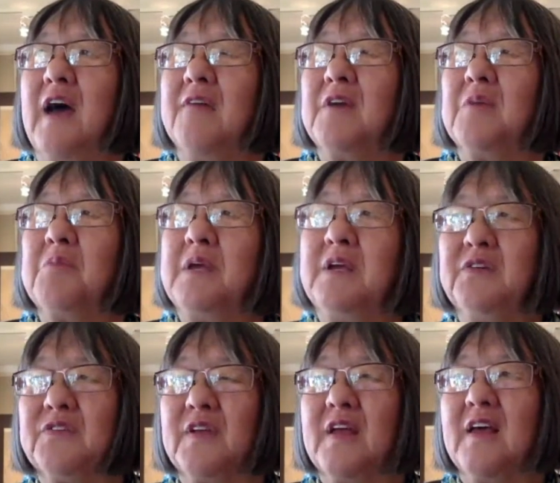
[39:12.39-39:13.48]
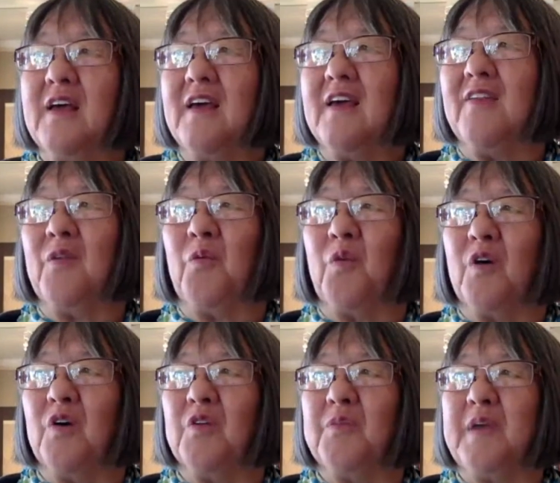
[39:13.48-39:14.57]
having peace in the
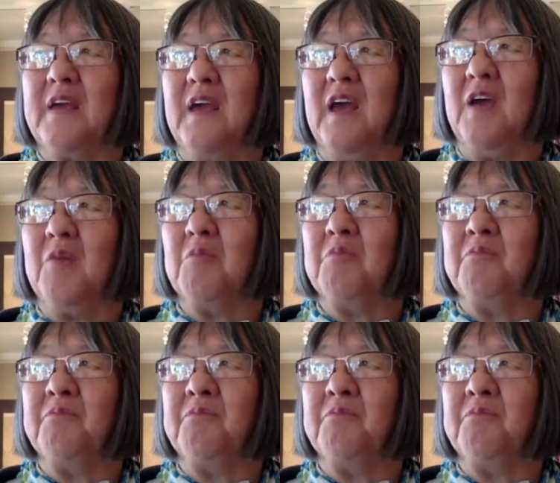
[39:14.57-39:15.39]
world became